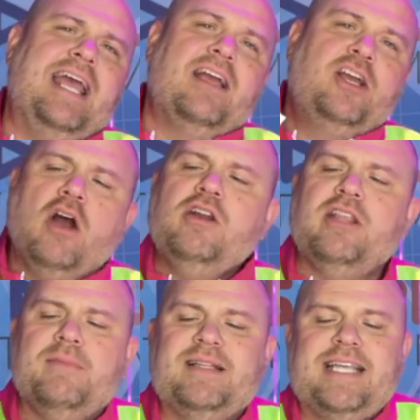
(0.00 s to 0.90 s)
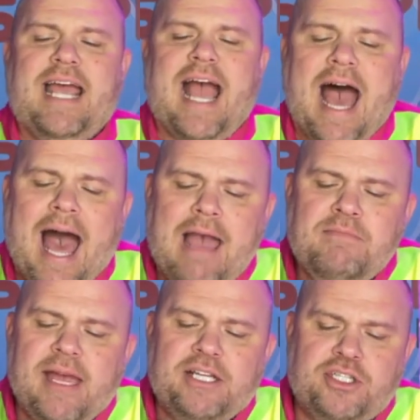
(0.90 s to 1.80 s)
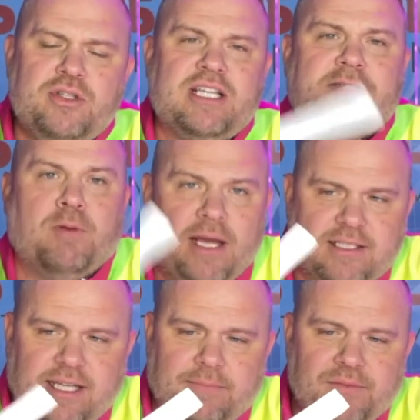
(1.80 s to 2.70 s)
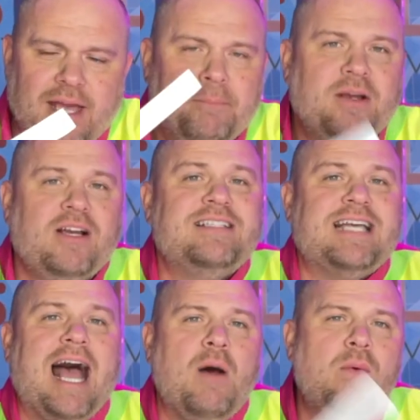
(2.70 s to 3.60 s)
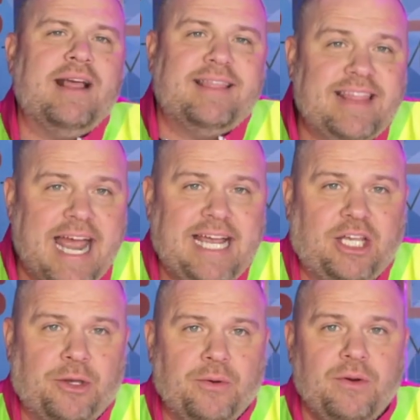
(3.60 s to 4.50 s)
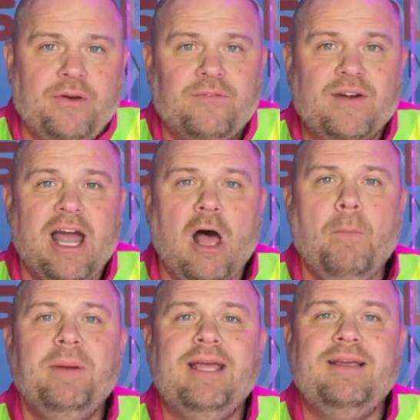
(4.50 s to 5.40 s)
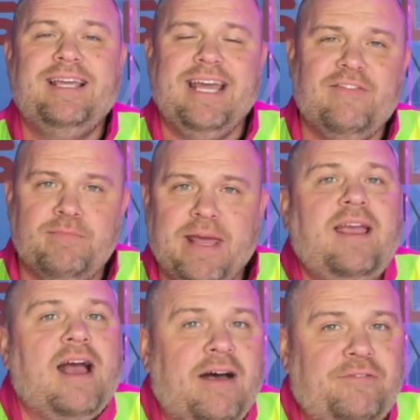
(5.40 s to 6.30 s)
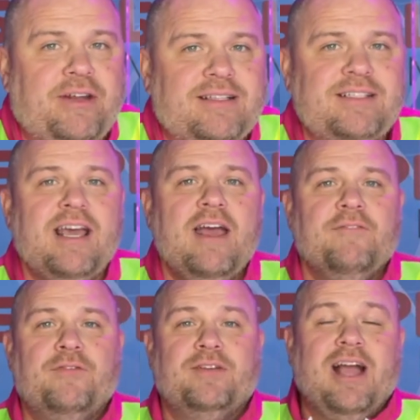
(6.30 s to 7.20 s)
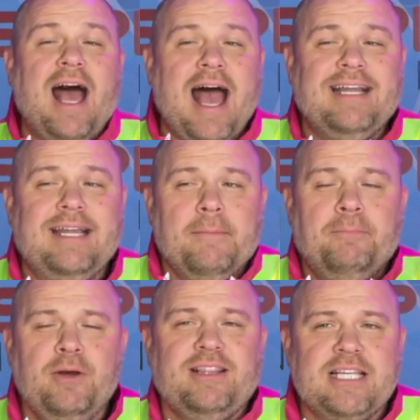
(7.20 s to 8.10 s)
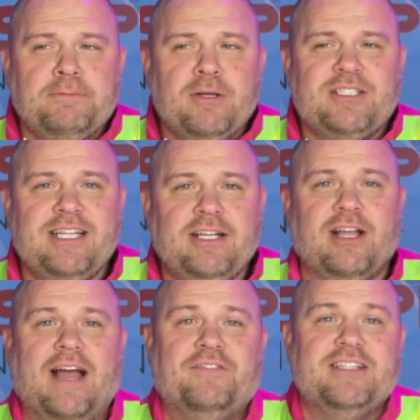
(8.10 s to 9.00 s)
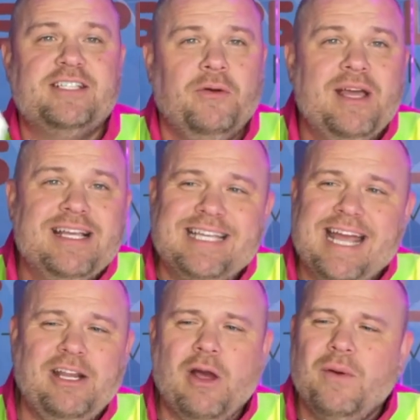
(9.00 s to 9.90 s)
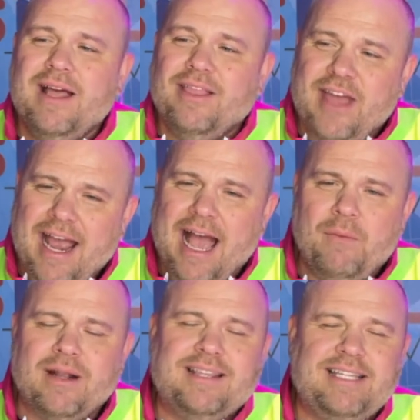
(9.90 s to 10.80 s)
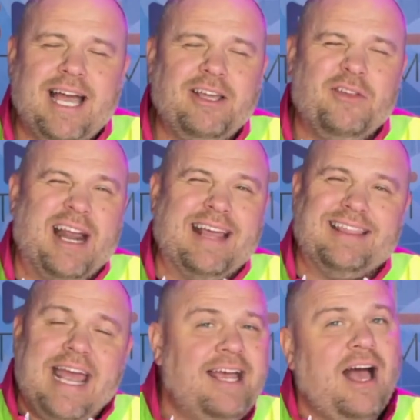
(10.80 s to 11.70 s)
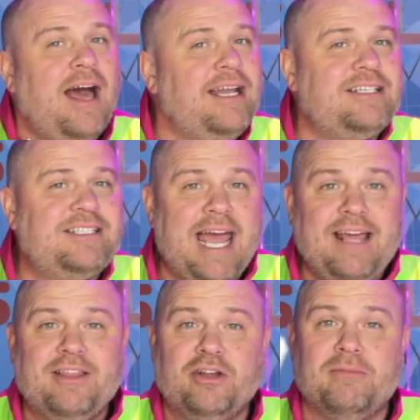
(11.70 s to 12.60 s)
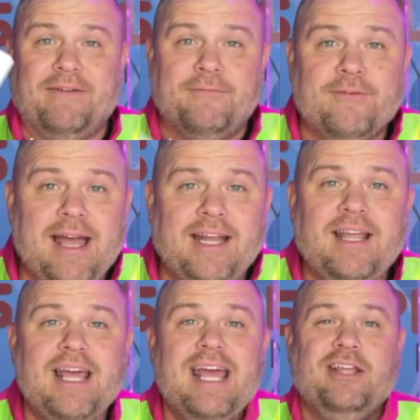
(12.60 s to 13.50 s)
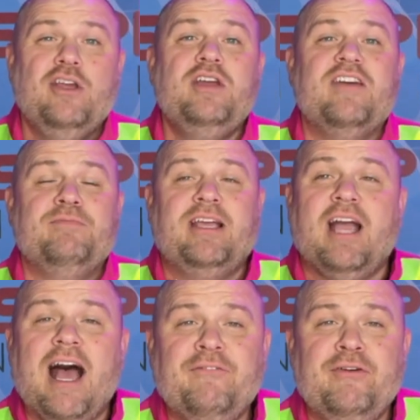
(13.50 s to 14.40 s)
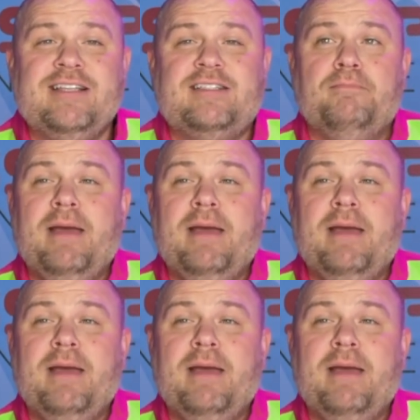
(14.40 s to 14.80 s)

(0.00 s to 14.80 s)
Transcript: go to them and say, I made you this bracelet because I want to thank you for helping give me confidence. God put this person in your life. And so saying, I want to tell you that I thank God each day that you're my friend. You give me confidence to